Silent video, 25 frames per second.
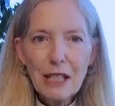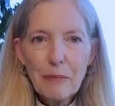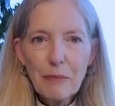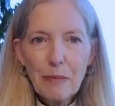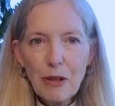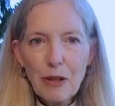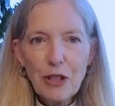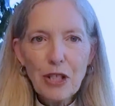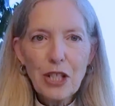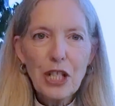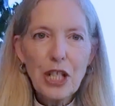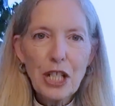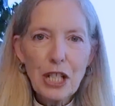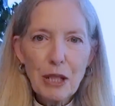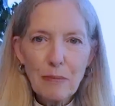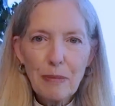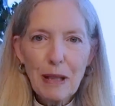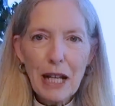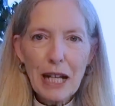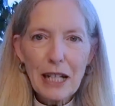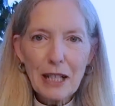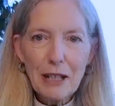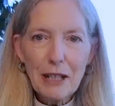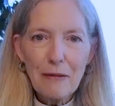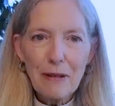opposed to just
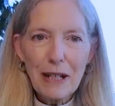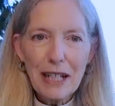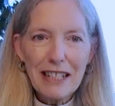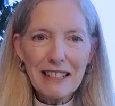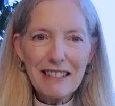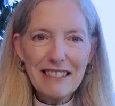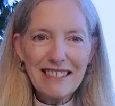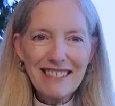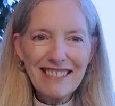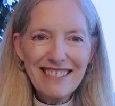black and white.